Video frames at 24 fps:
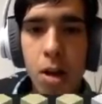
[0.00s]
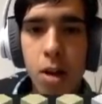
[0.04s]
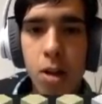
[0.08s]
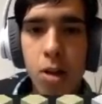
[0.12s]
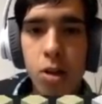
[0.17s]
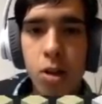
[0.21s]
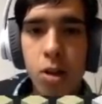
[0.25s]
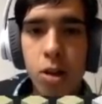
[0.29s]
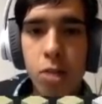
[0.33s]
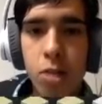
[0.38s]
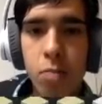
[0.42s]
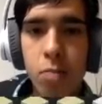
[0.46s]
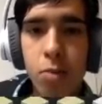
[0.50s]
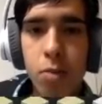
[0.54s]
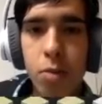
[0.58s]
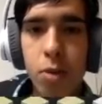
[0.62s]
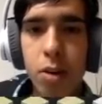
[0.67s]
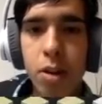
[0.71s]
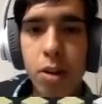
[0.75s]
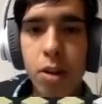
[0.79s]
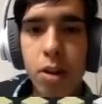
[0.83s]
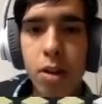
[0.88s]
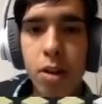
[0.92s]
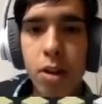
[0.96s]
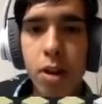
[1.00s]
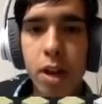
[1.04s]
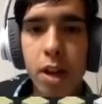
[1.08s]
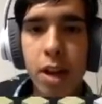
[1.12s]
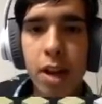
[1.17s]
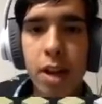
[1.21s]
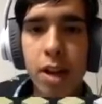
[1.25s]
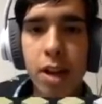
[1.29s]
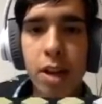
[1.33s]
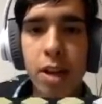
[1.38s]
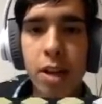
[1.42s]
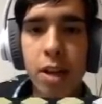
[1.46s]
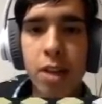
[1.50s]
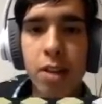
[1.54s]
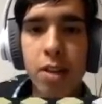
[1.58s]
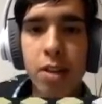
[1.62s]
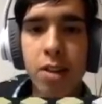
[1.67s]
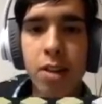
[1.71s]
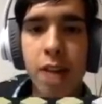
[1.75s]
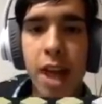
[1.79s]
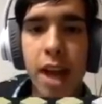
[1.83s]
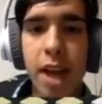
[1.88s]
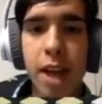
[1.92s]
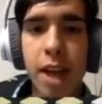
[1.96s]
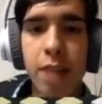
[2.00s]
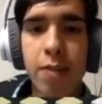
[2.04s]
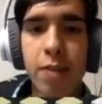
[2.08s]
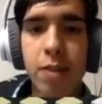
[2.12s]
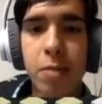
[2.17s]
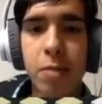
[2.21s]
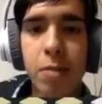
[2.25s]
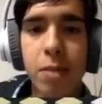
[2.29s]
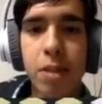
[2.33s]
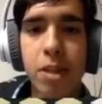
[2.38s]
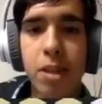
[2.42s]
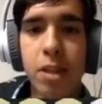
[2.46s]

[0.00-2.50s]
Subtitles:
just put like a stack of them in